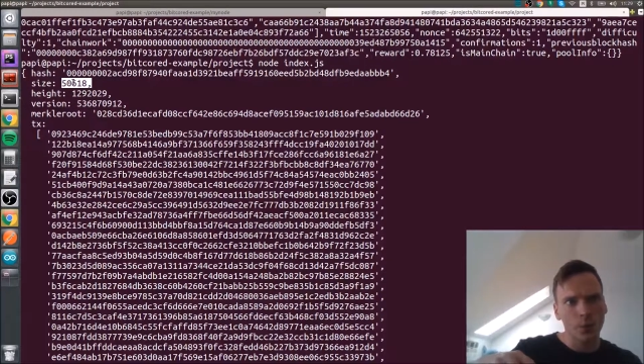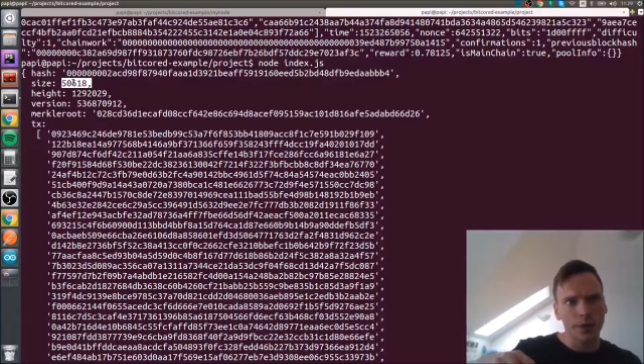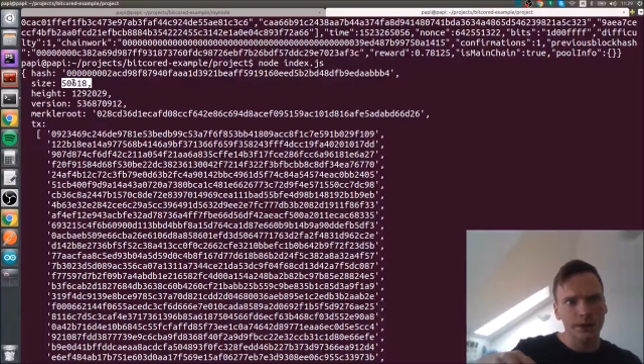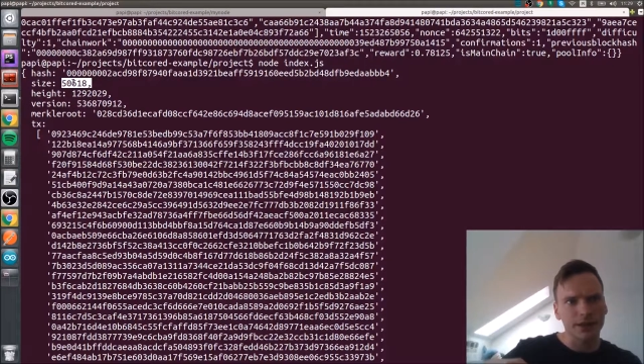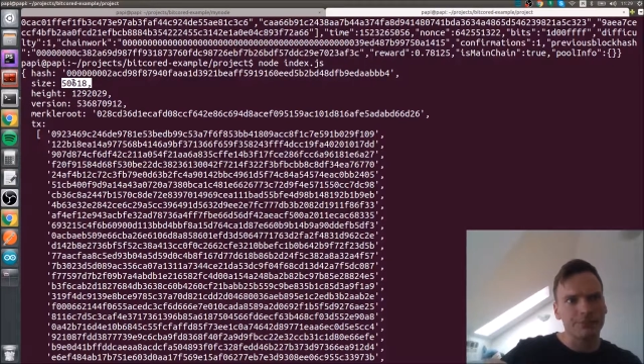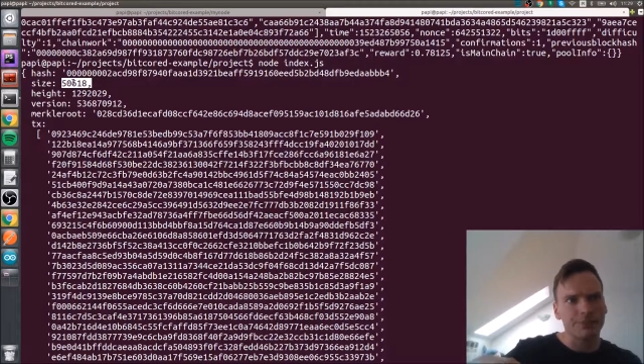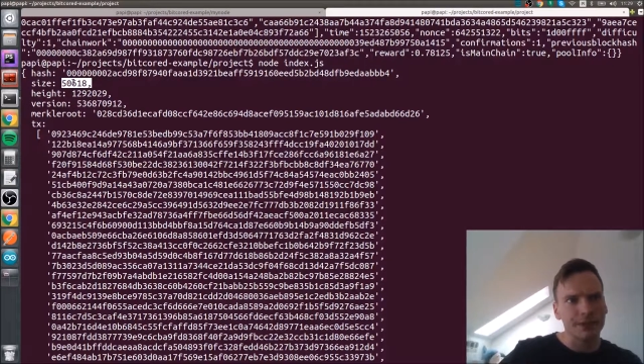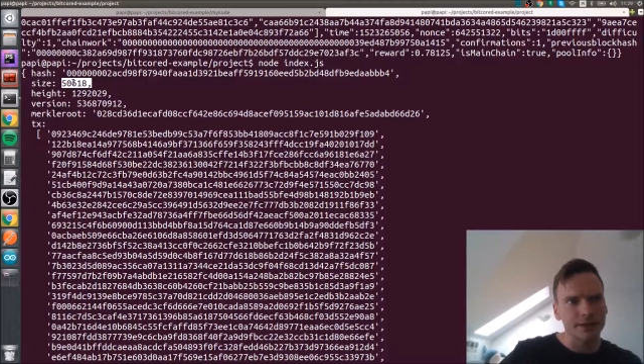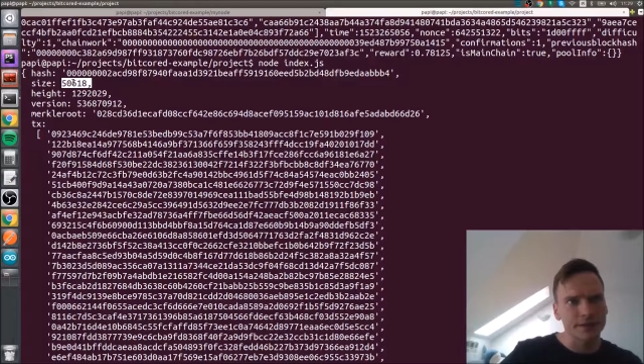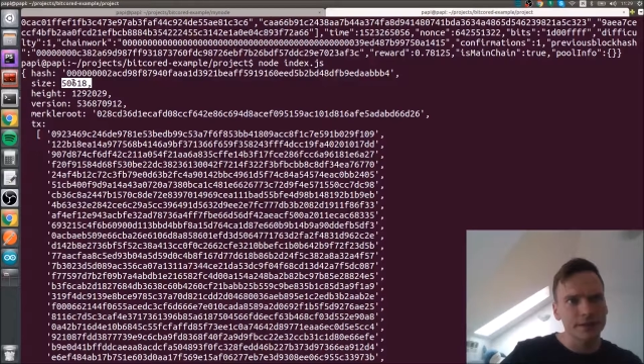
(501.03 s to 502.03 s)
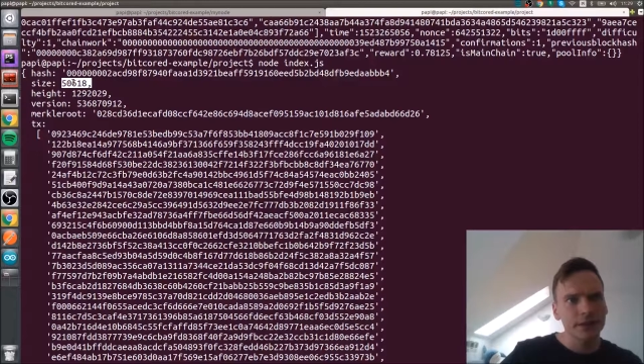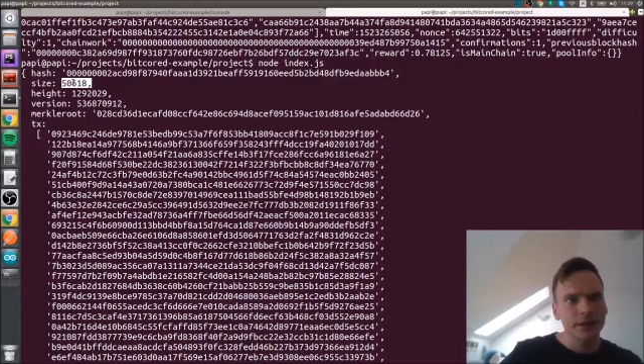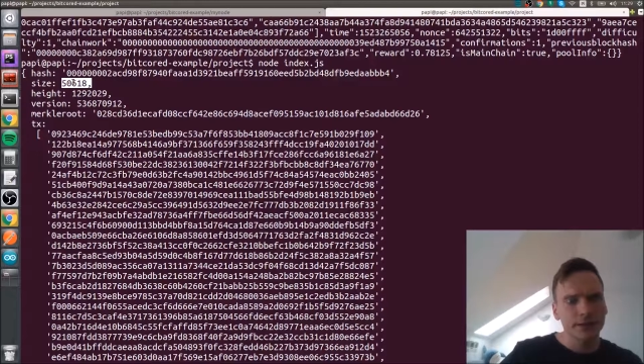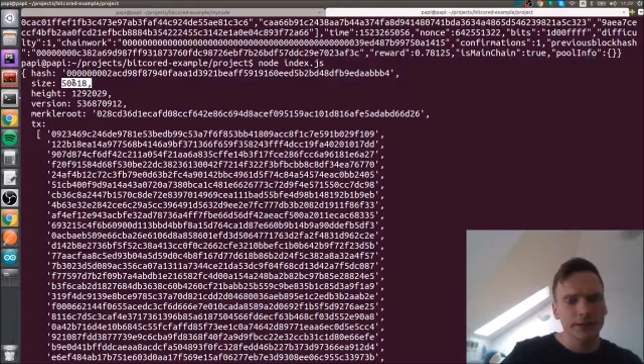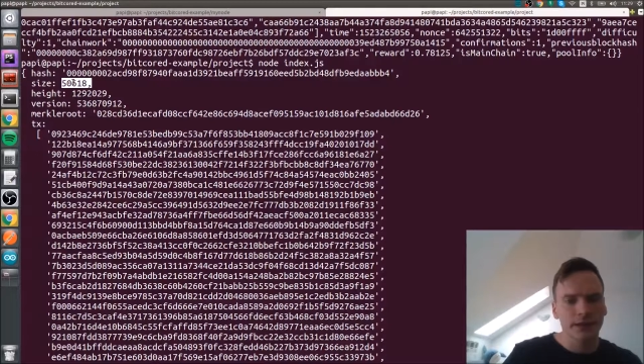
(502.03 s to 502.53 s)
in the bits
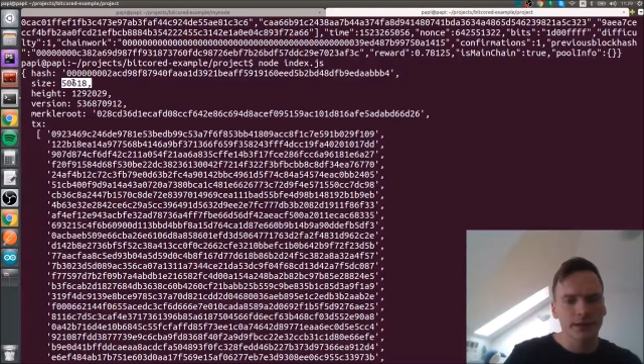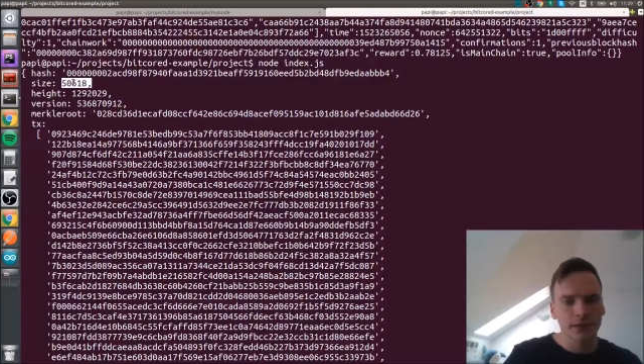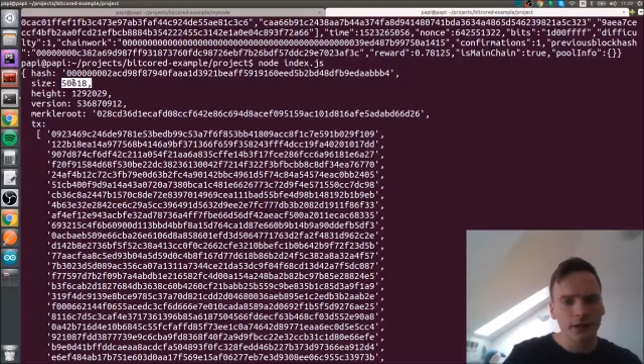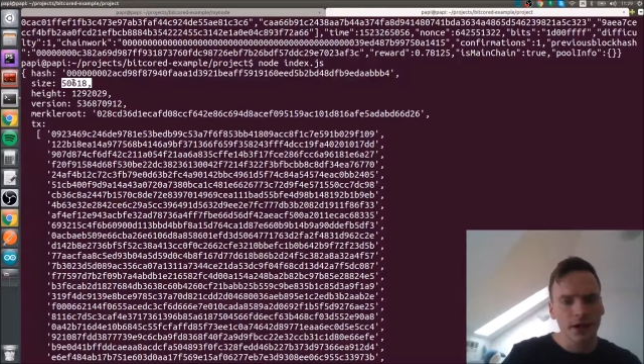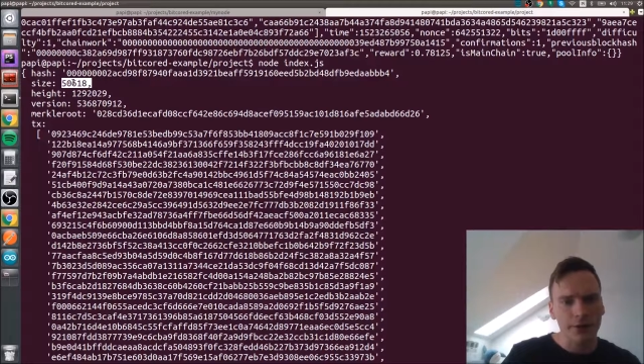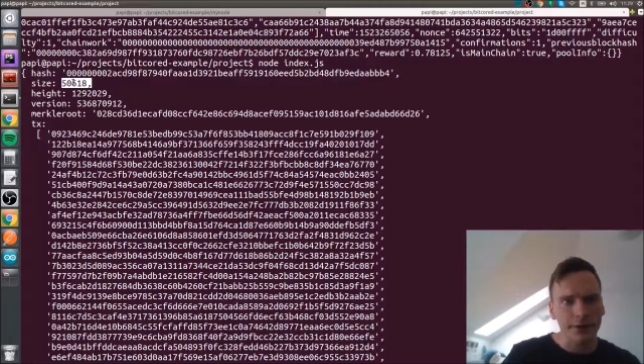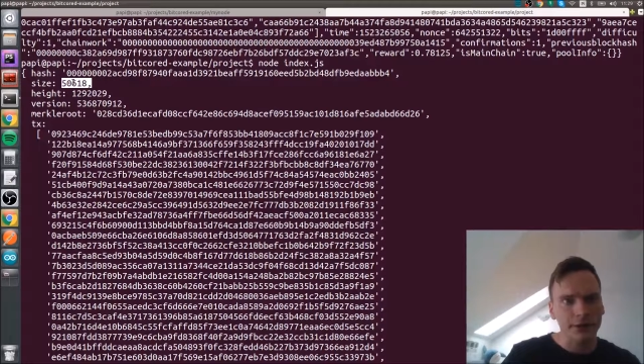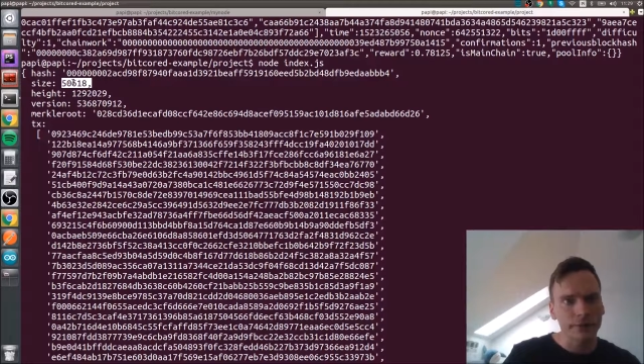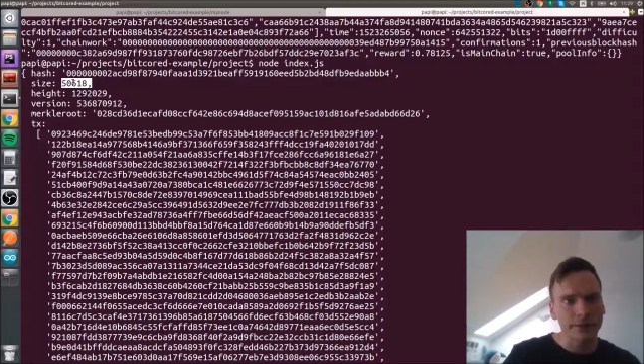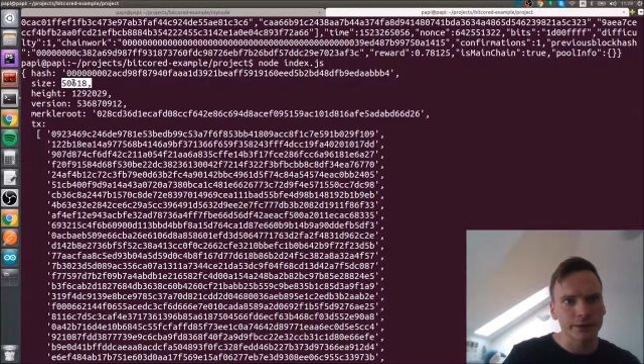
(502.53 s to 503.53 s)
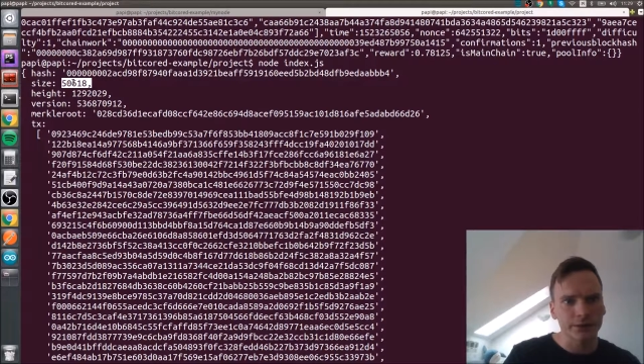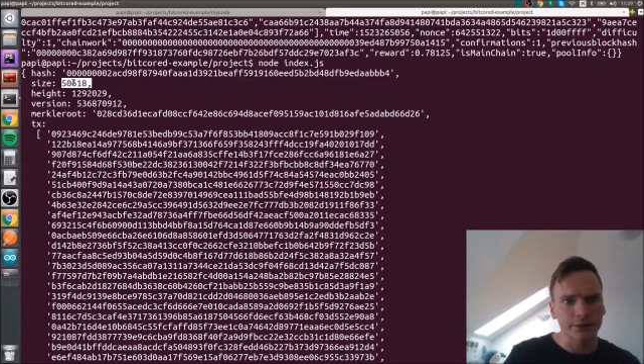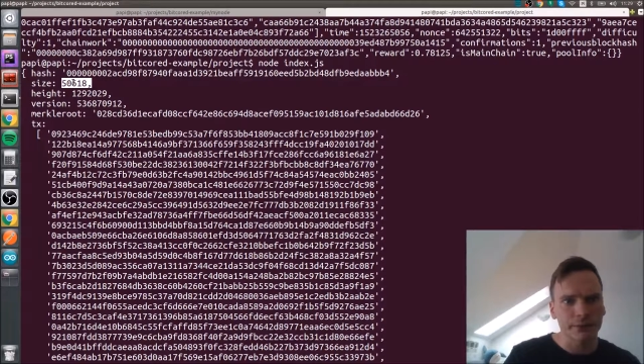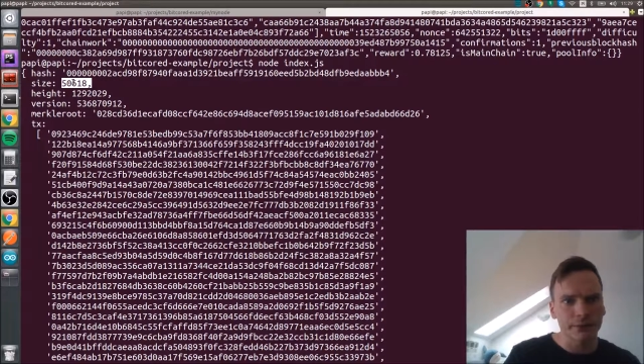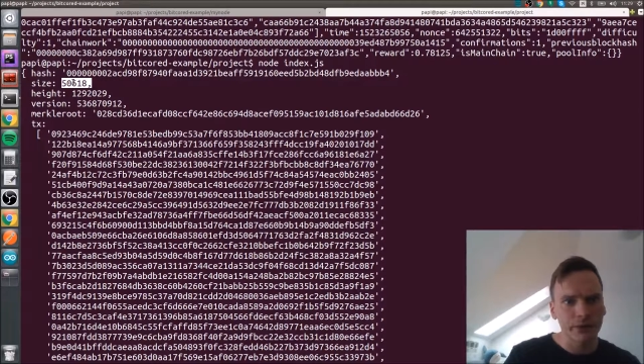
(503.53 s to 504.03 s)
that are included into
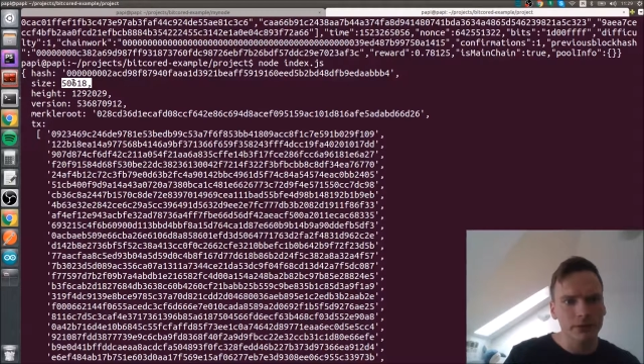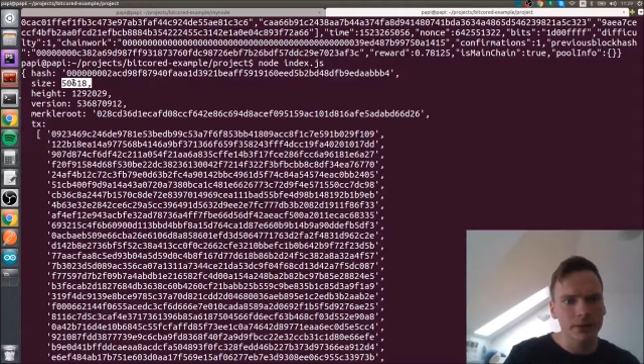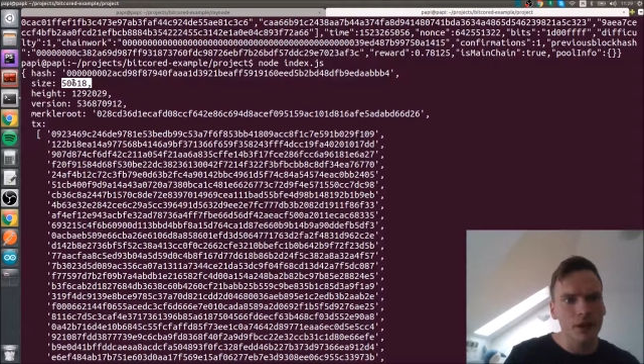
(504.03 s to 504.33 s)
the blocks.